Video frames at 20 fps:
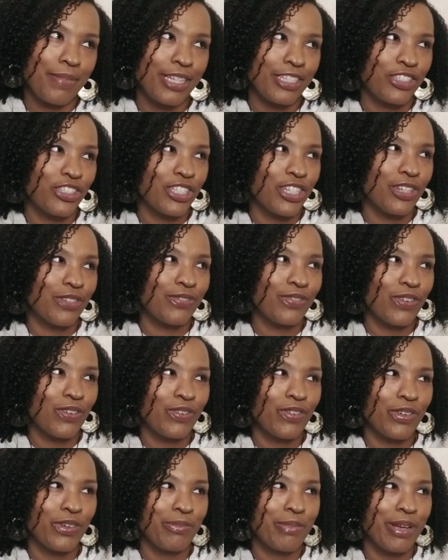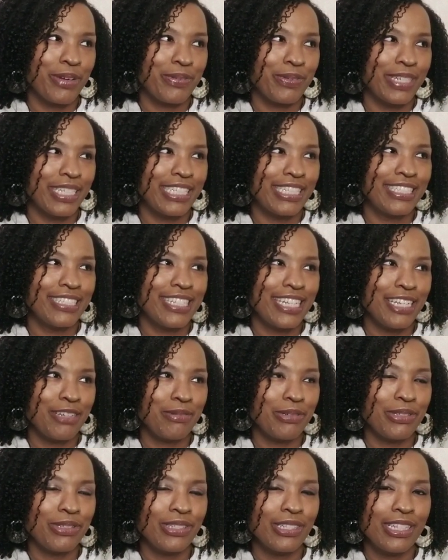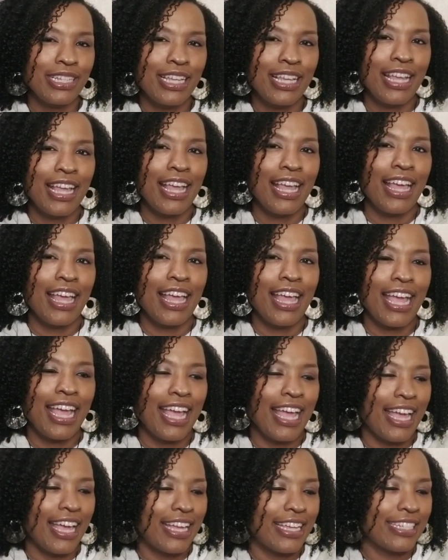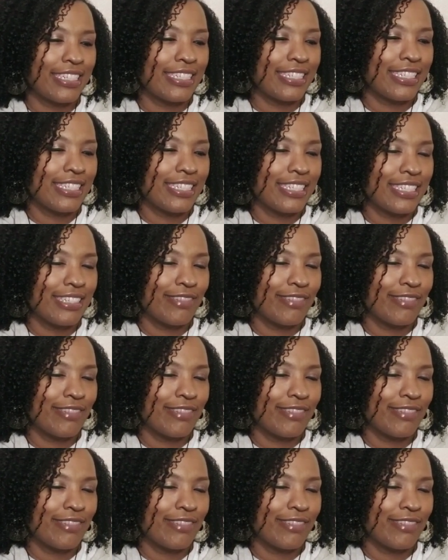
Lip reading: my shelf over my reading table. And